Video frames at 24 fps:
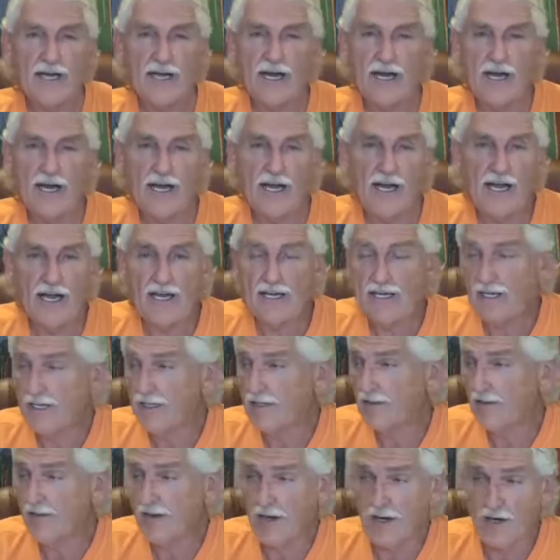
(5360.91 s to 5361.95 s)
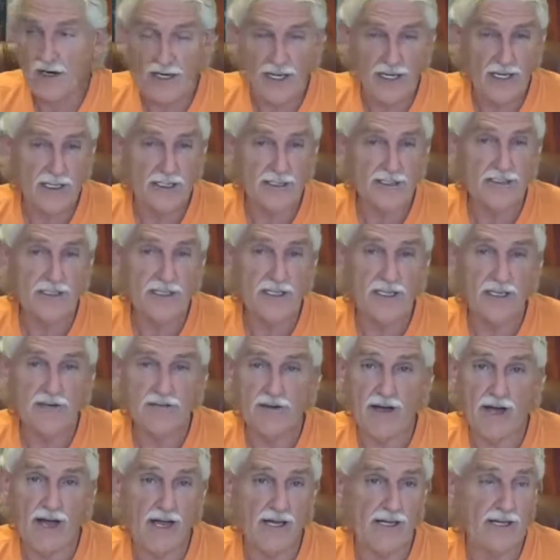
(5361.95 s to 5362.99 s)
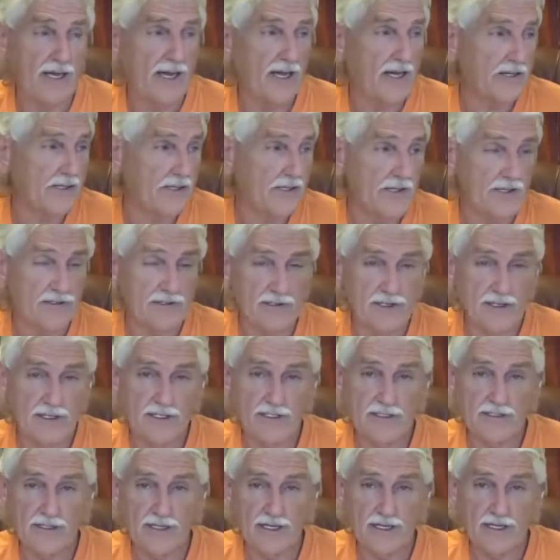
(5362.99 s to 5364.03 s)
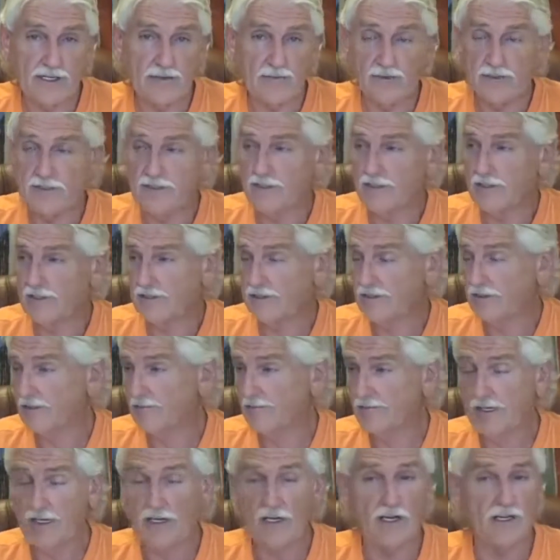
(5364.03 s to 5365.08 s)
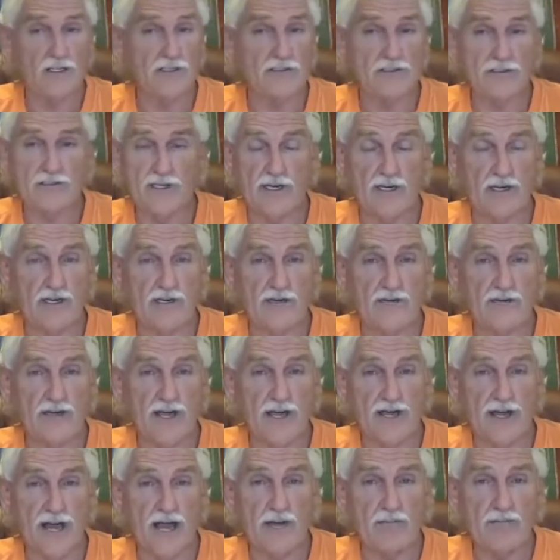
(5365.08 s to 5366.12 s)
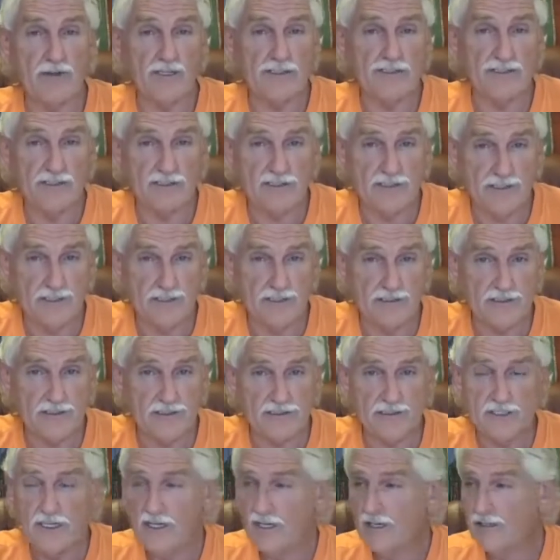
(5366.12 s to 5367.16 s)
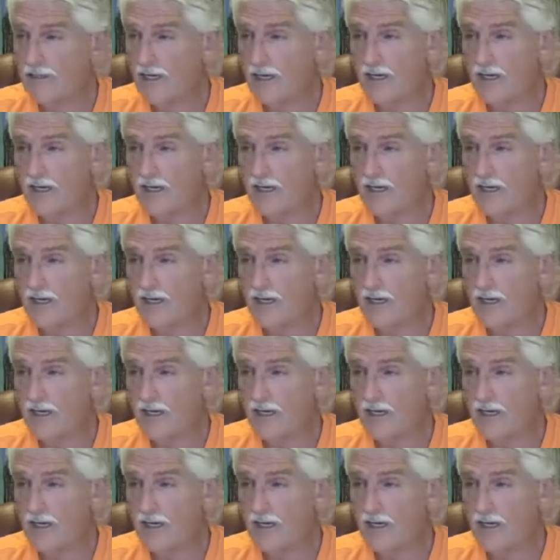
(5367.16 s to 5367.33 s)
and into their idiocy of I can't cure anything, which is because they name these diseases,